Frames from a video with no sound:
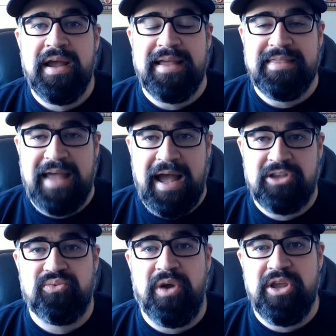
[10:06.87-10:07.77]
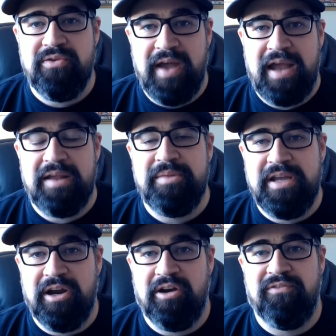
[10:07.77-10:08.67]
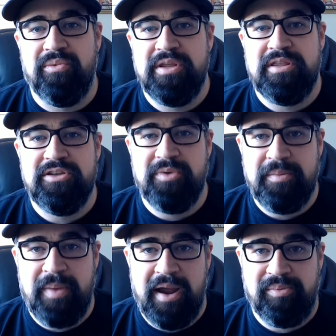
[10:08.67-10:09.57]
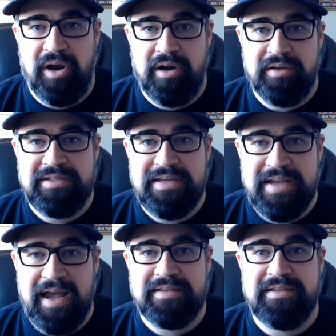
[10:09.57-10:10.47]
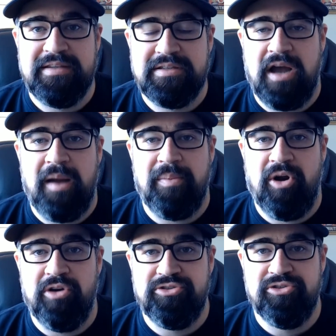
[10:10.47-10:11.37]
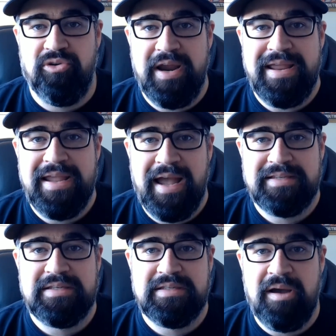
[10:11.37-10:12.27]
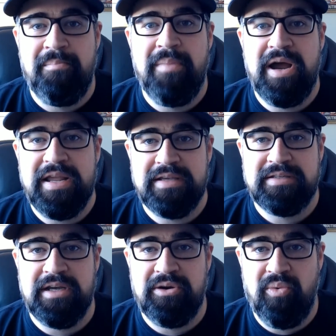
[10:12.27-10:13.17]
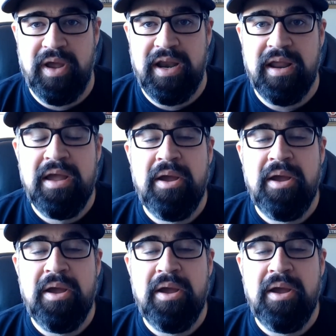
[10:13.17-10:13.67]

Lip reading: And that's why you've got to be careful with these repack products. Yes, the top cards are great. Yes, somebody is going to win.